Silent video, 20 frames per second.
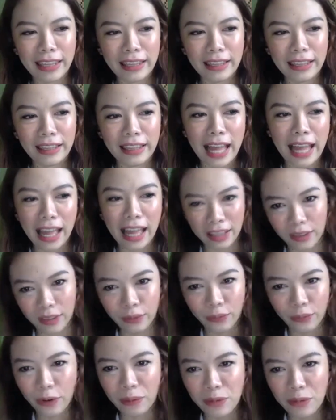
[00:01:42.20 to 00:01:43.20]
that
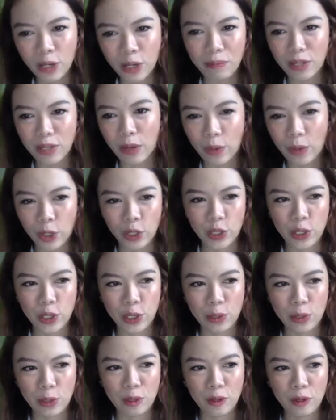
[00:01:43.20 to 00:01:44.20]
from something which is
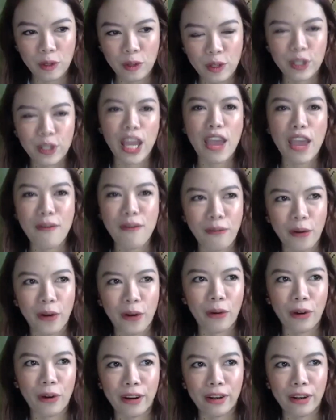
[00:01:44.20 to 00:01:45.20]
safer
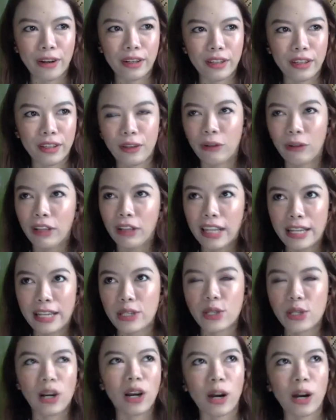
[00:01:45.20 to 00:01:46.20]
or, you know, less
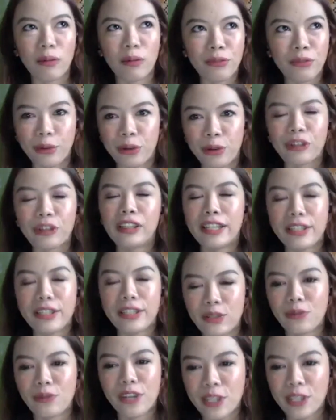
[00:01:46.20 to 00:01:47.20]
harmful or less
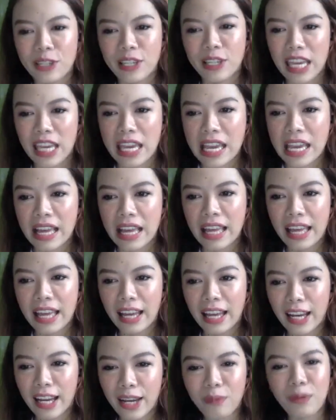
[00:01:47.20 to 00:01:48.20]
risky,
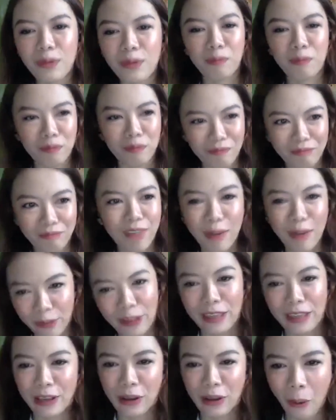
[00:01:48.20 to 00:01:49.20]
I would definitely
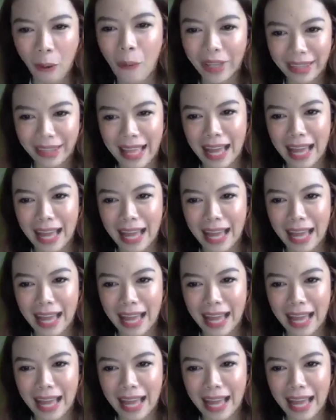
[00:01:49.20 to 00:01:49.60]
go with that.